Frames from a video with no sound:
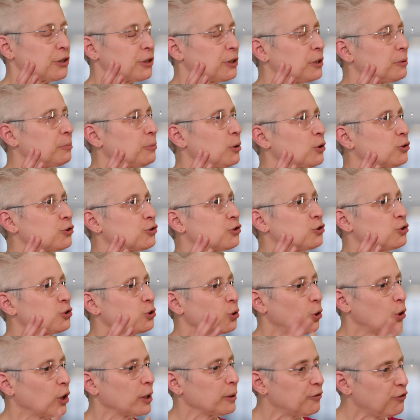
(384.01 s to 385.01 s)
the most
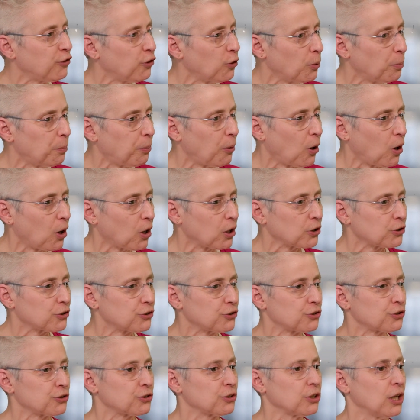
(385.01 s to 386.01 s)
joyful
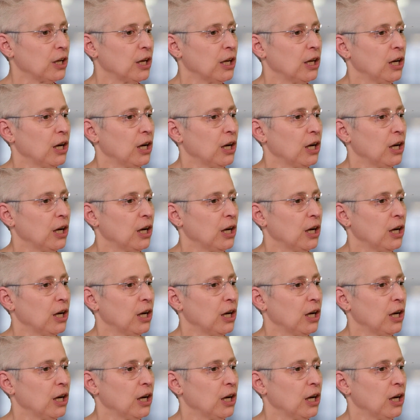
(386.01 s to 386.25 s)
parts